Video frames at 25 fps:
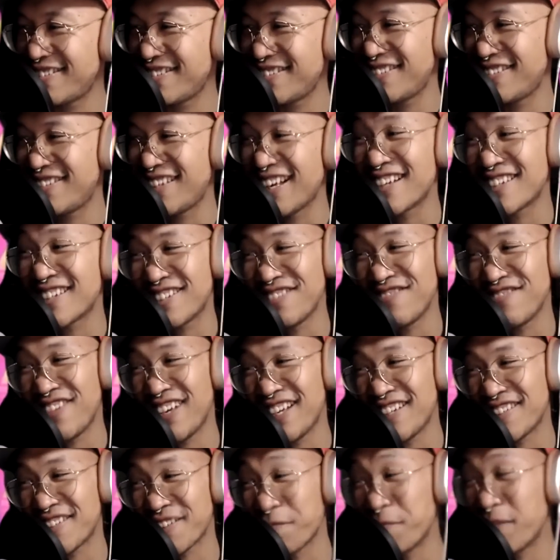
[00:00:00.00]
That's
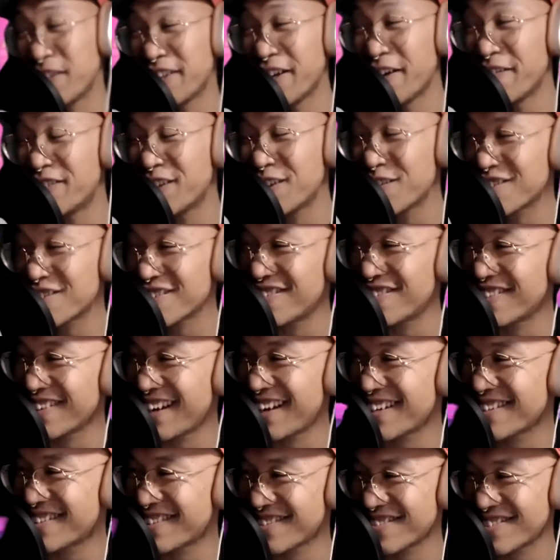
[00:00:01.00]
amazing. We love those long
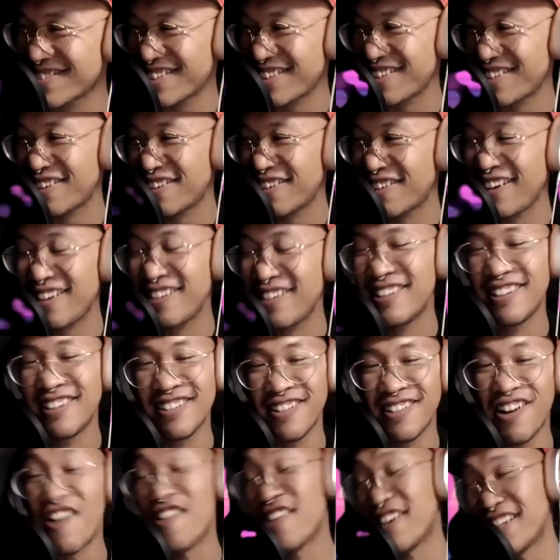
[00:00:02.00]
answers here
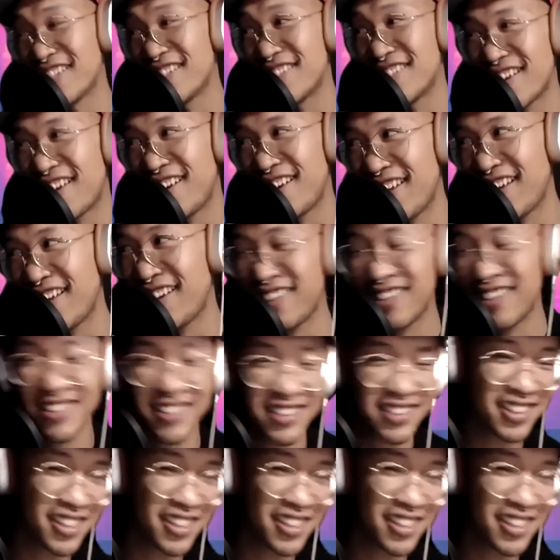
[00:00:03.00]
on Inside Lands.